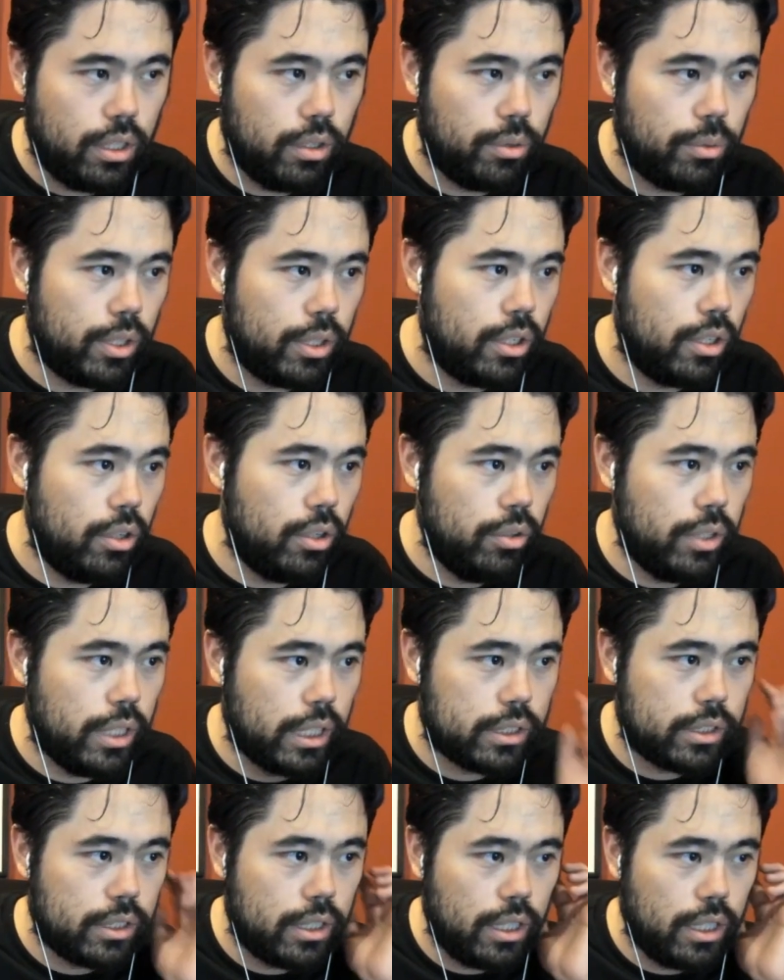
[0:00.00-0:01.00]
there we go.
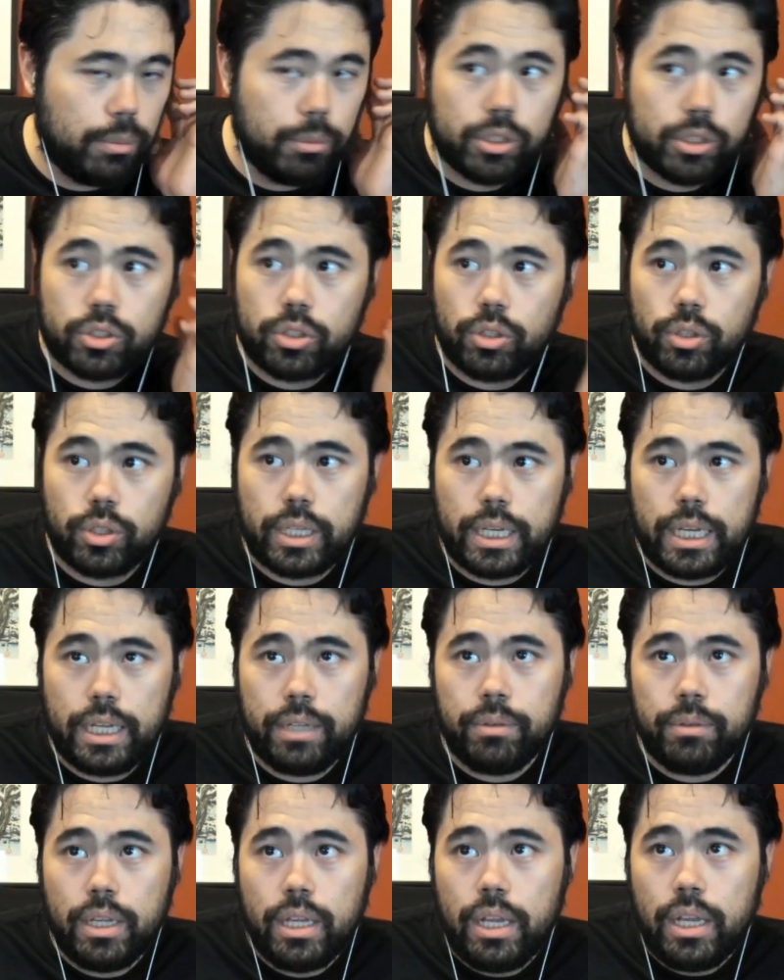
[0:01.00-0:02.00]
Next game, let's go
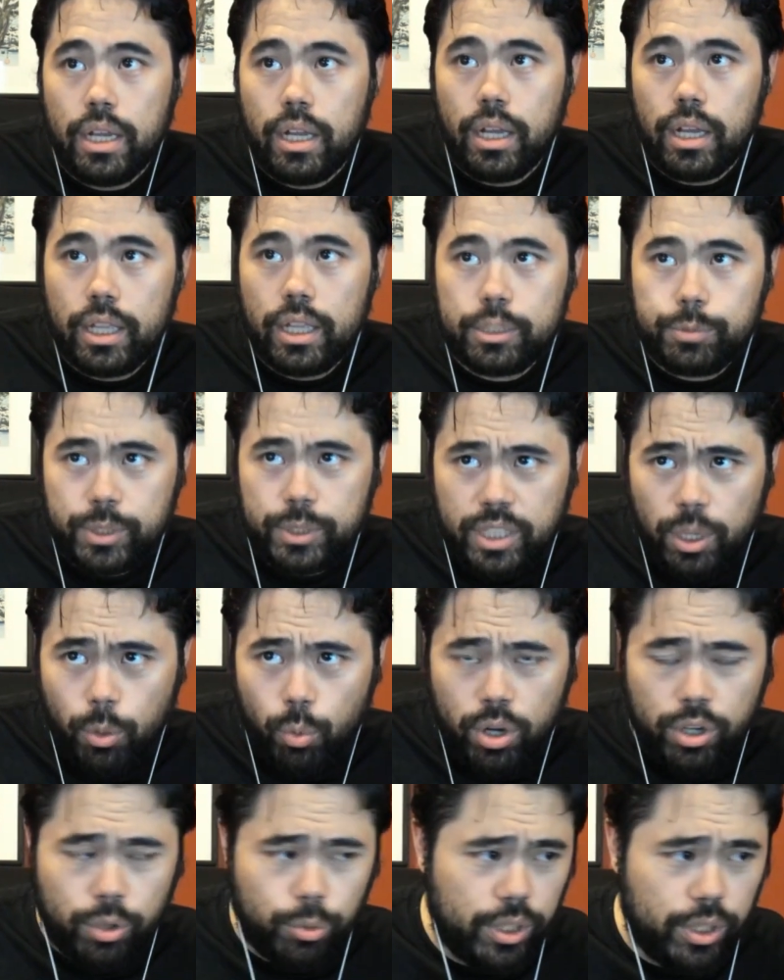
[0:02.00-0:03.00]
again. Uh, that's because I
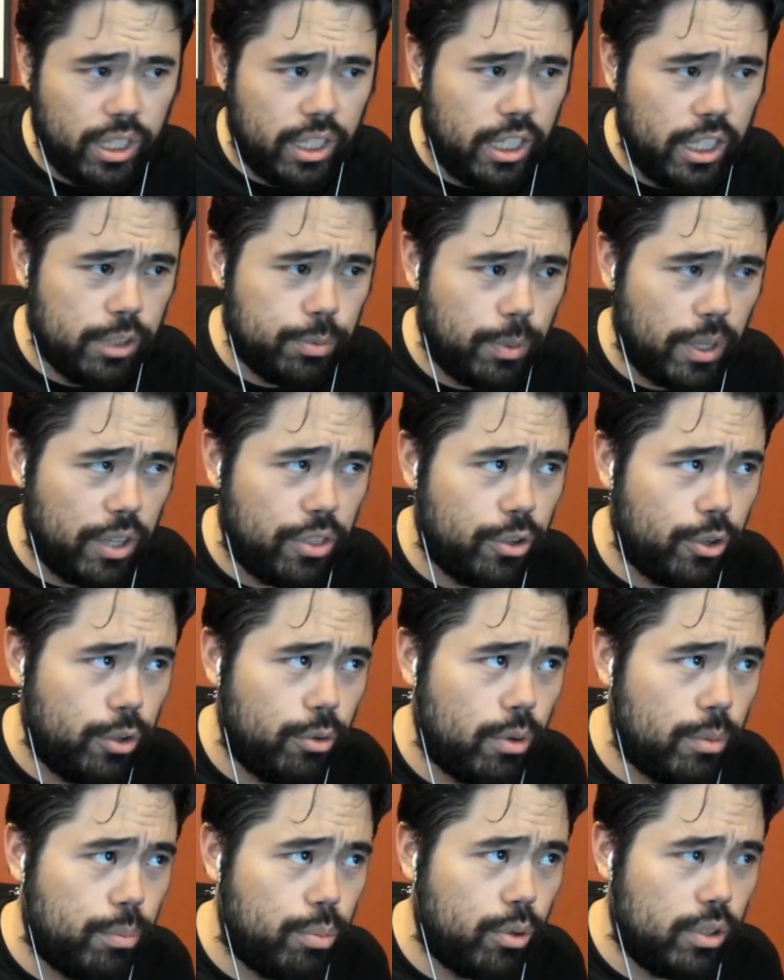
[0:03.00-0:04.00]
won Arena Kings by
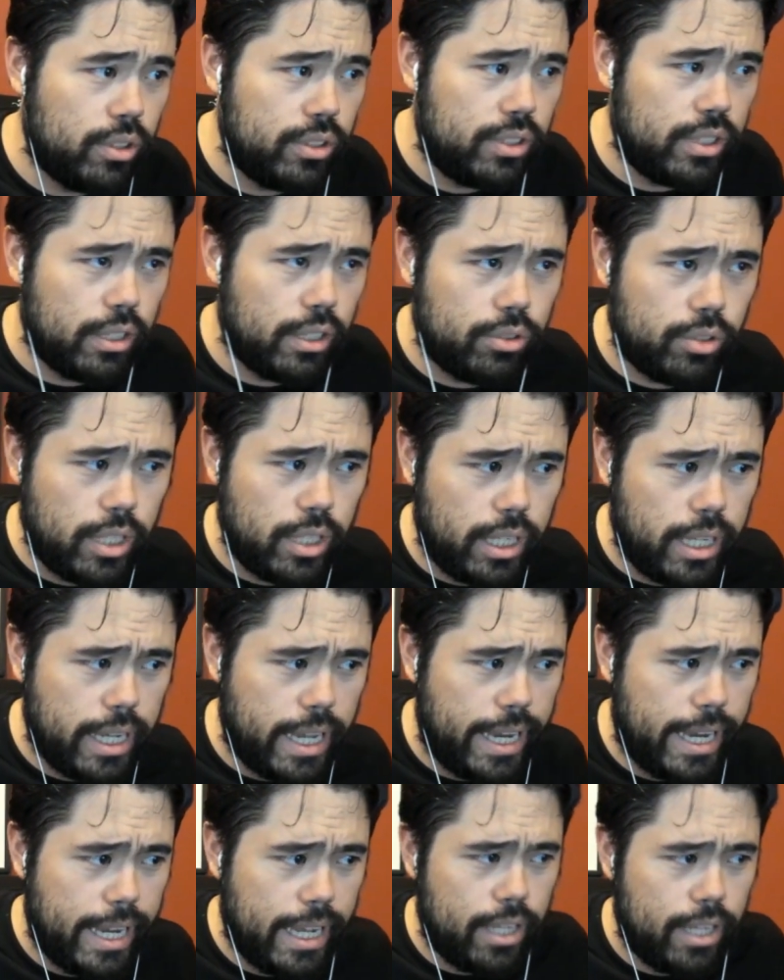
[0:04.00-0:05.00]
31 points yesterday,
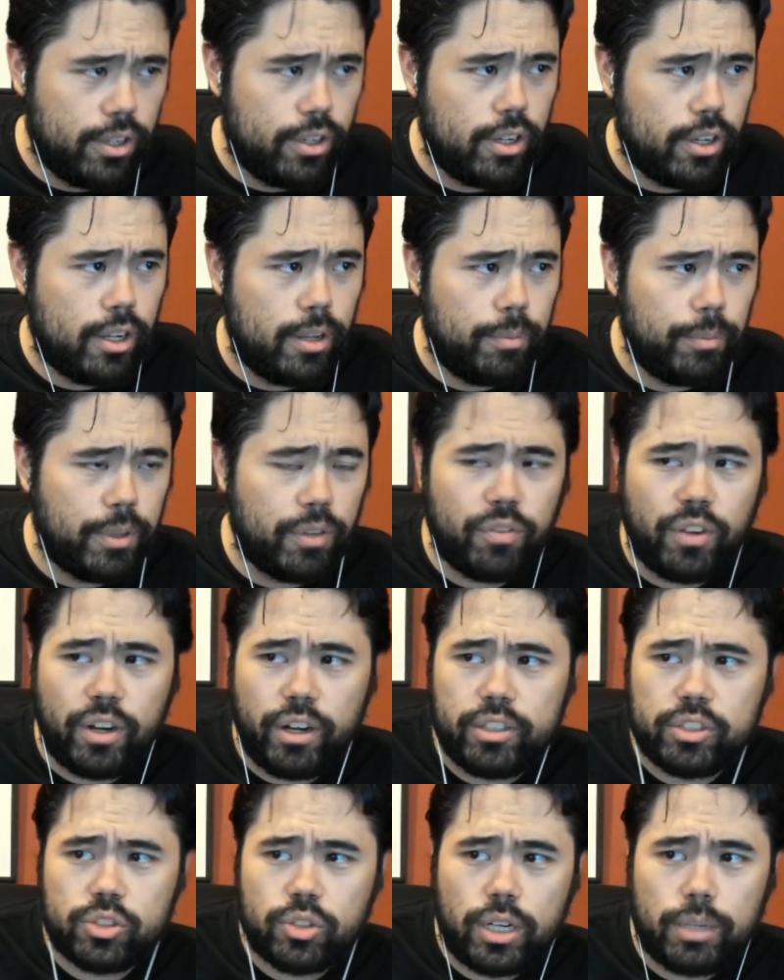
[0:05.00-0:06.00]
and, um, and
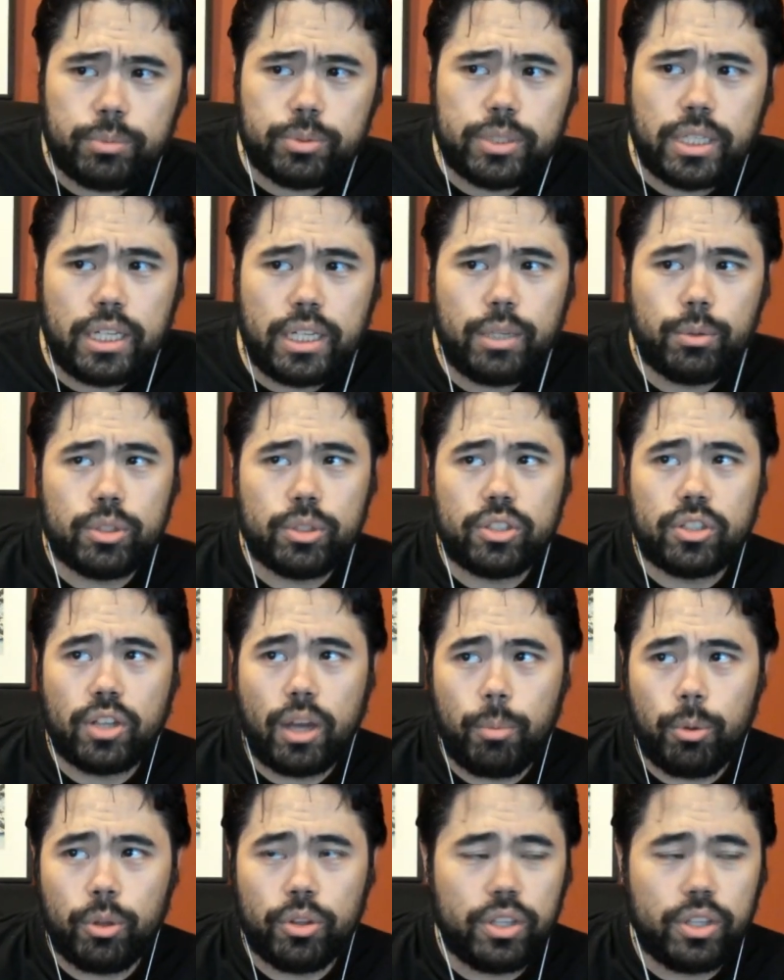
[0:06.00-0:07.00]
Fiery Scribe said he would
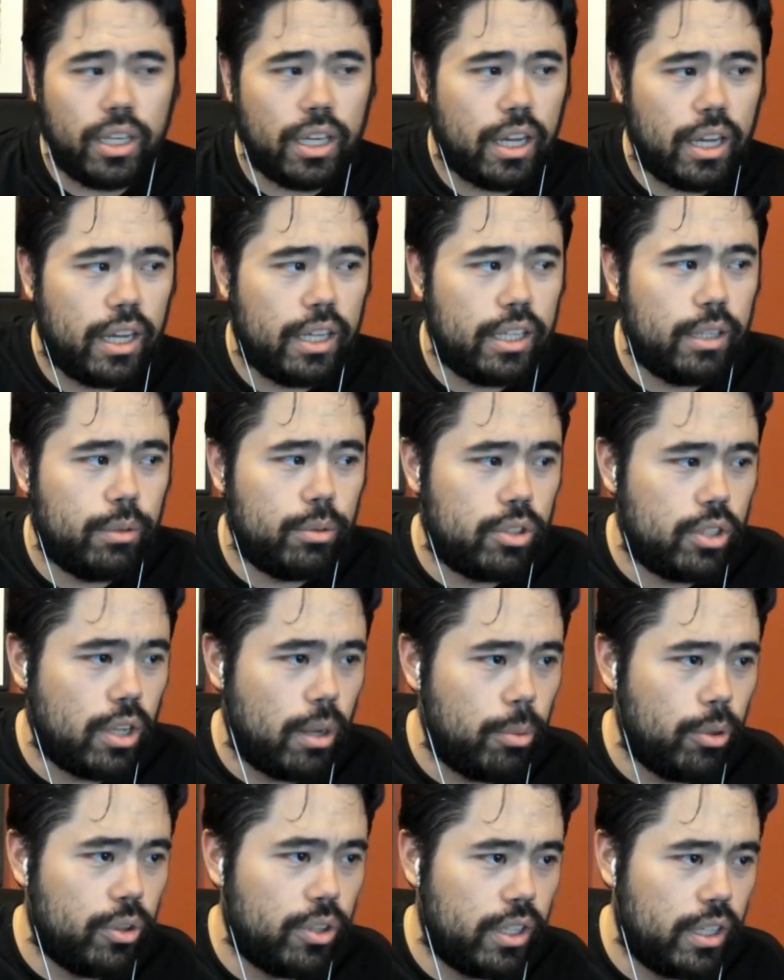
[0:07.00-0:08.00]
double the uh, he would
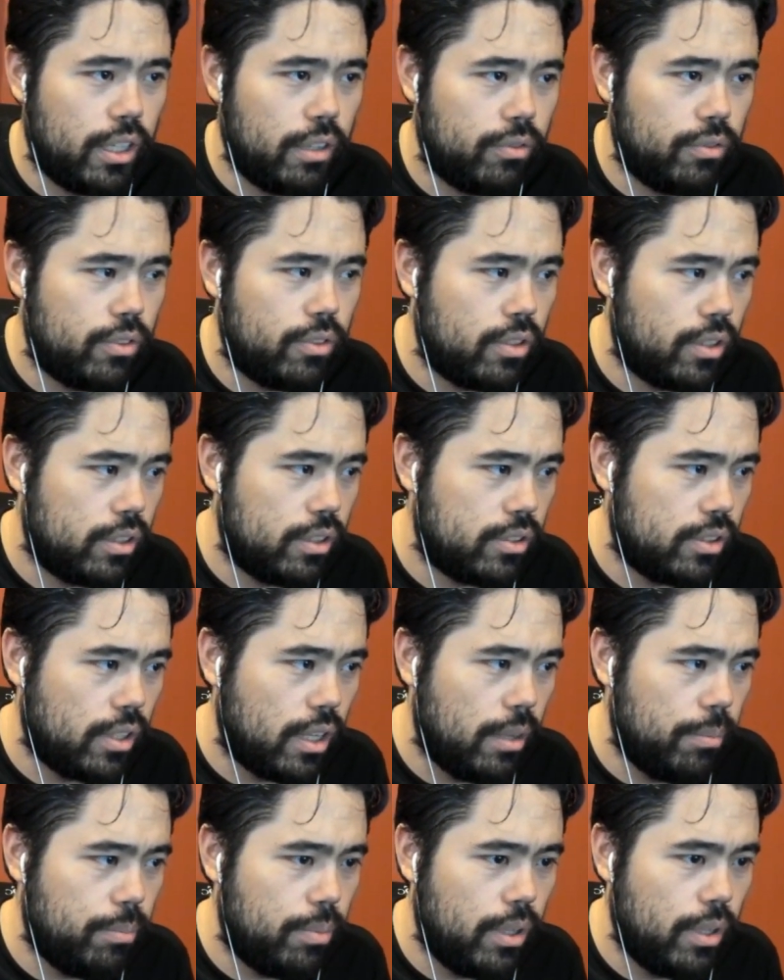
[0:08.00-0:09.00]
double the gift uh,
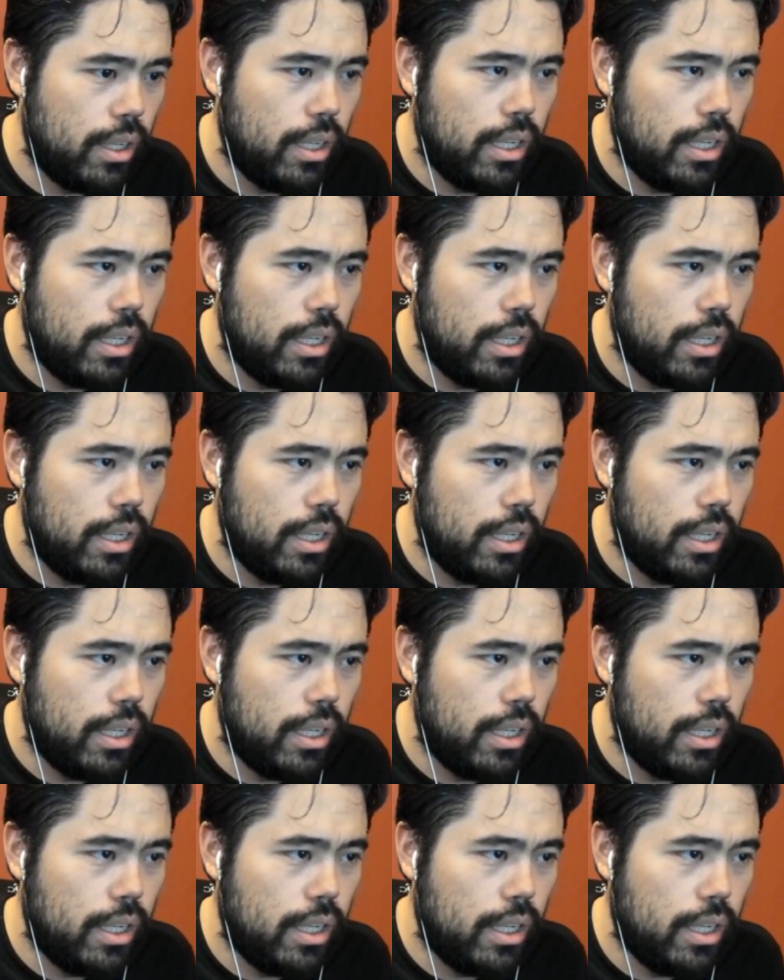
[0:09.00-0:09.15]
sub.